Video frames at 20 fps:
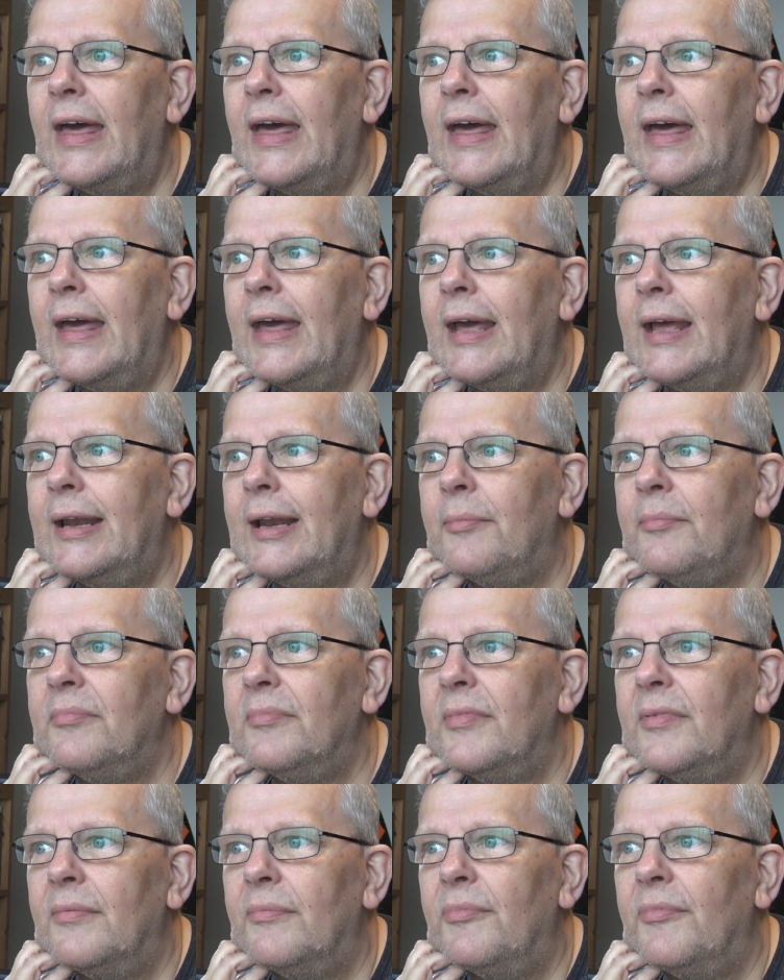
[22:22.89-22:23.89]
and
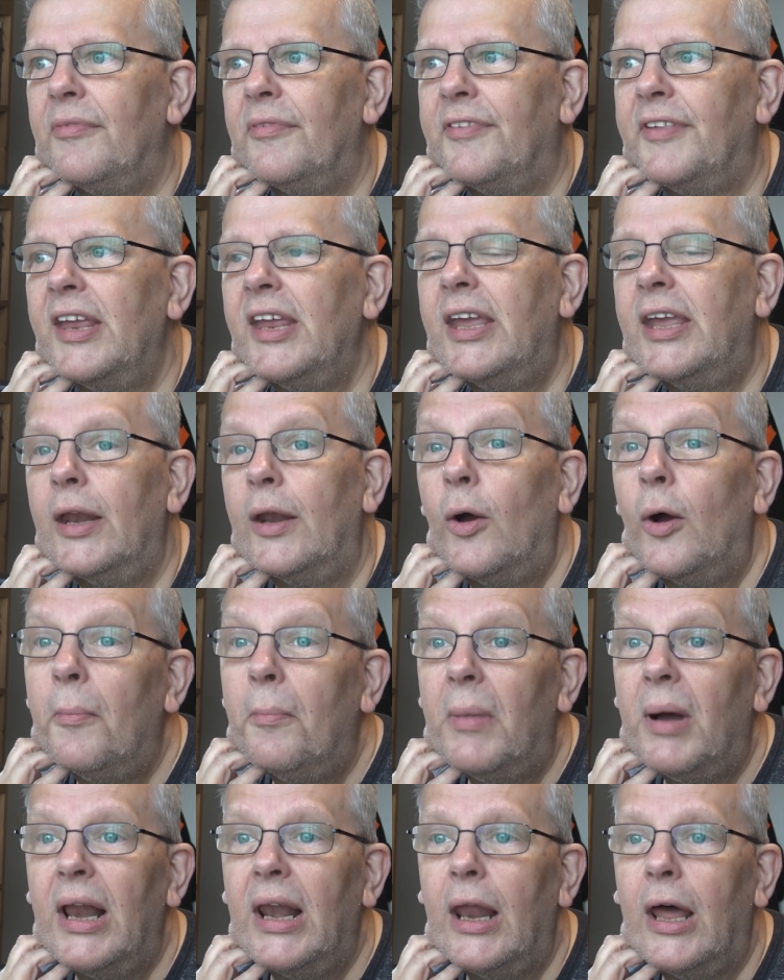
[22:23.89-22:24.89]
I'm thinking on
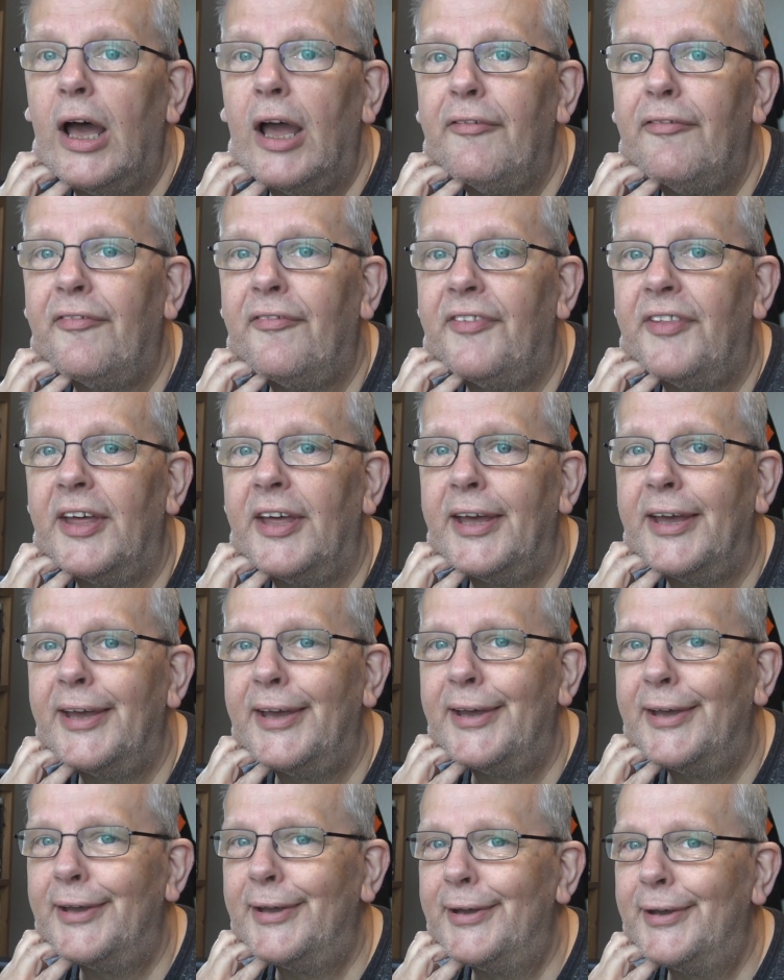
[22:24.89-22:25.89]
my life
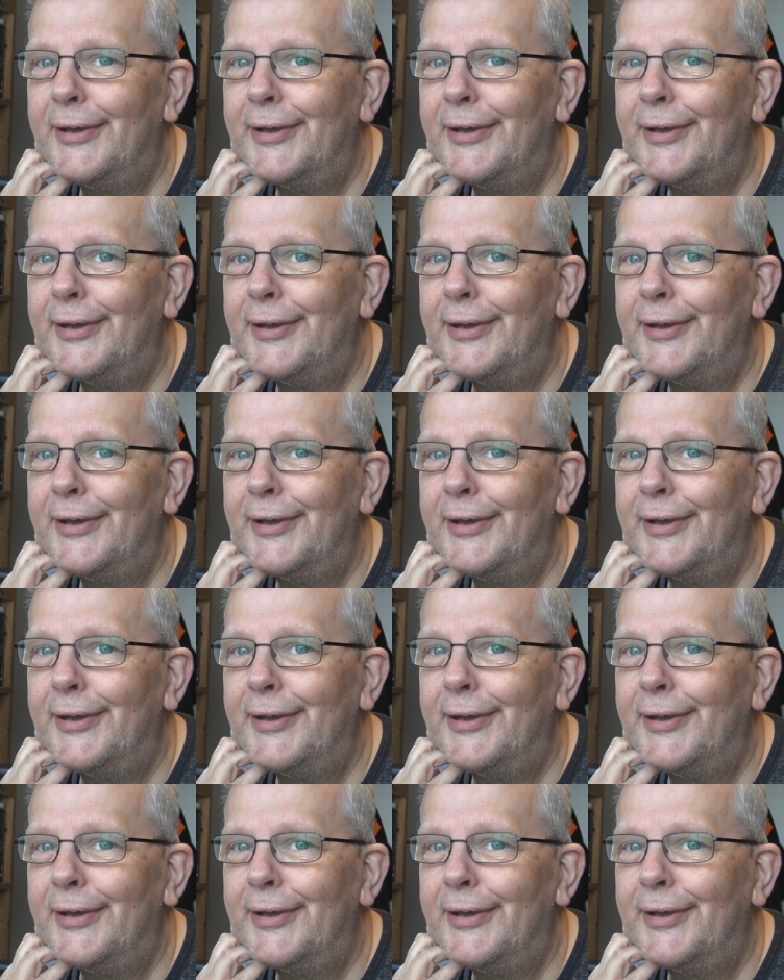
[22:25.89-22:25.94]
that